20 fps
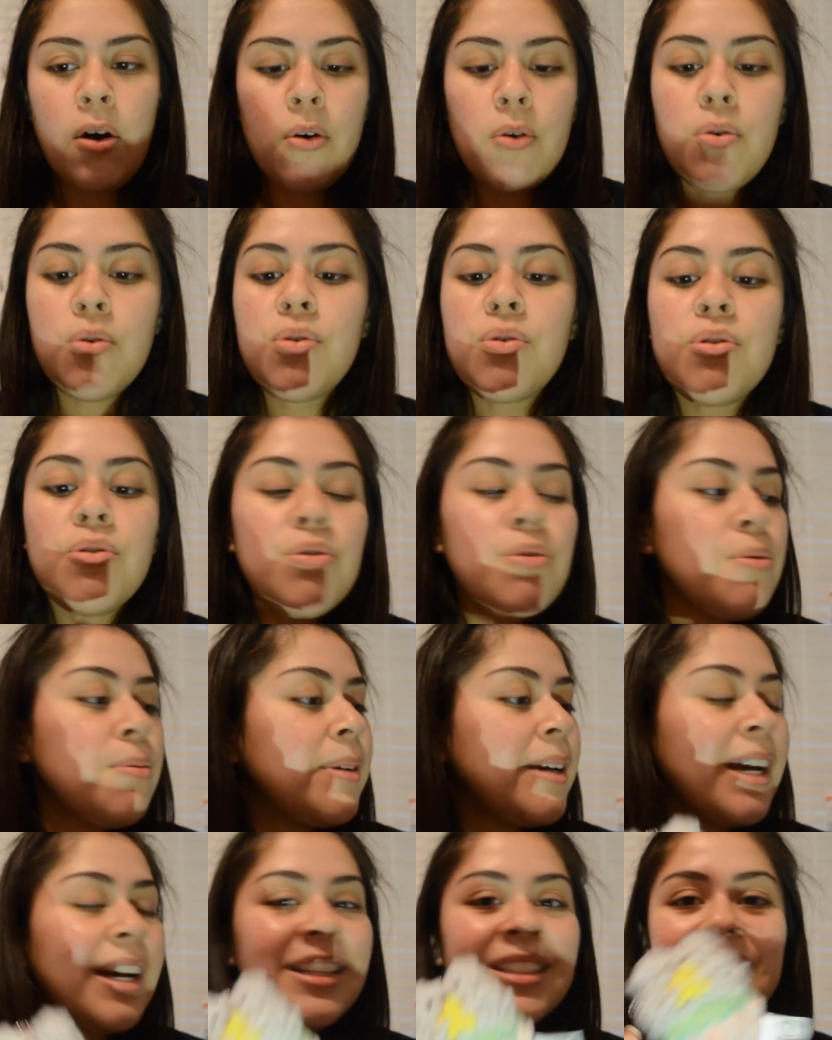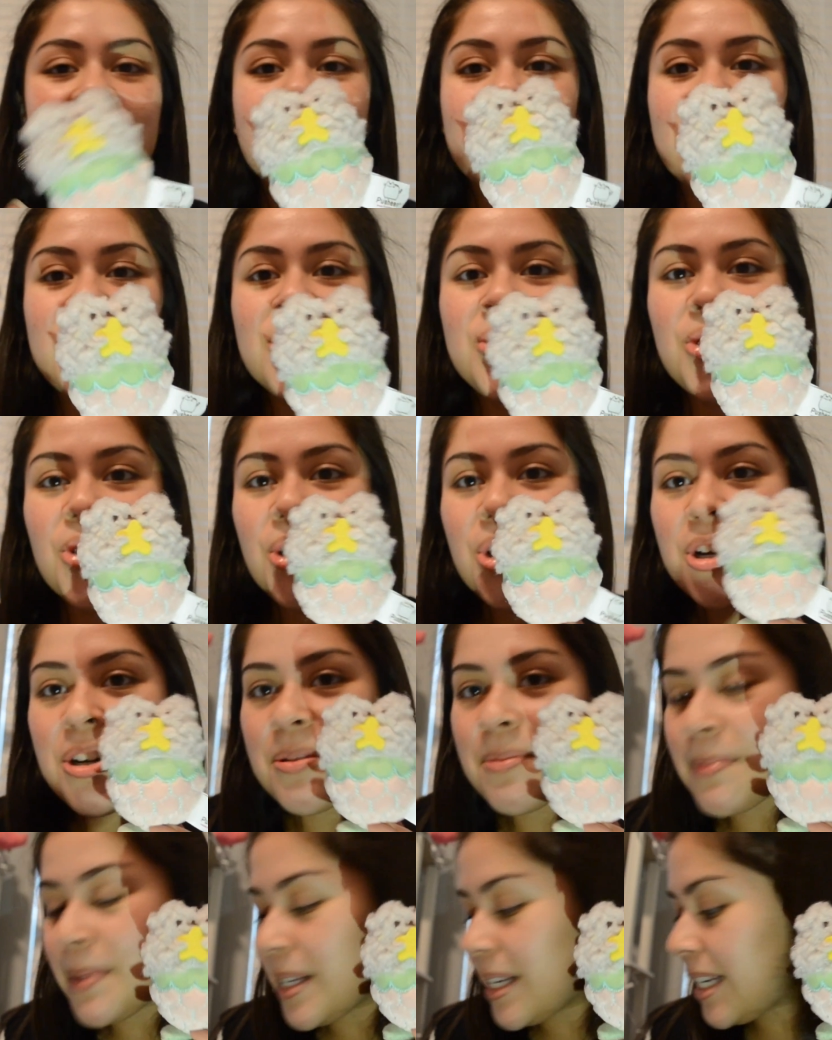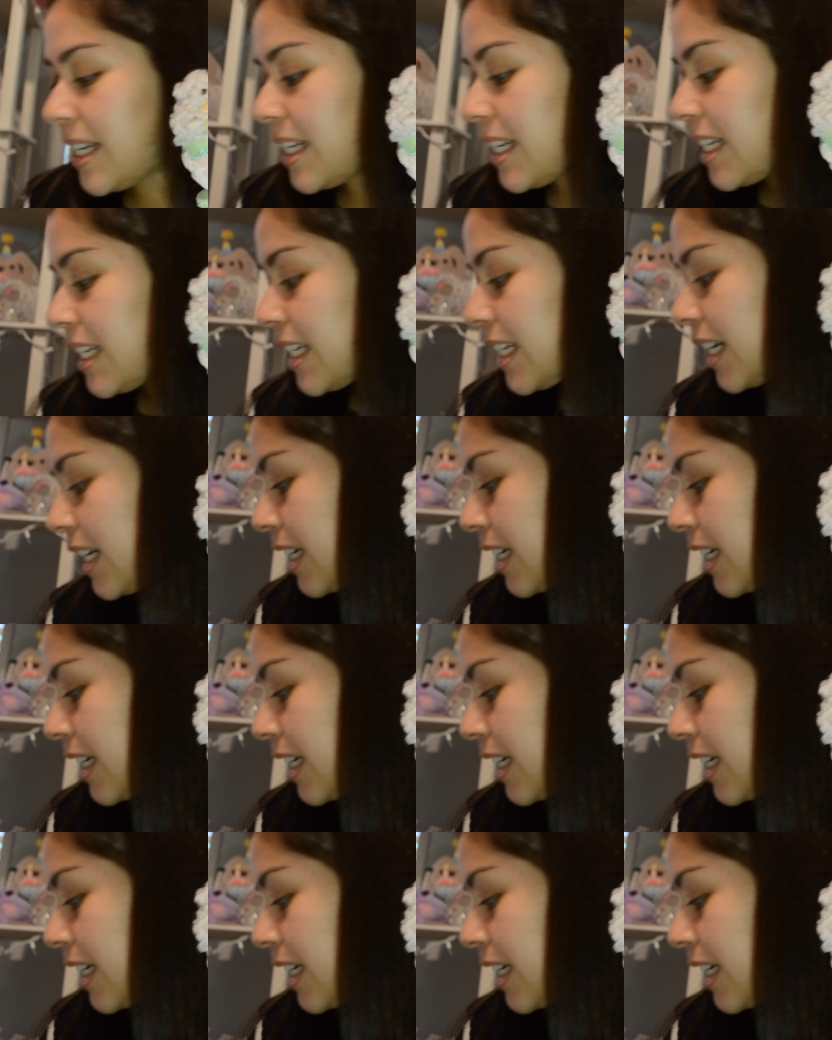Ooh, we got Stormy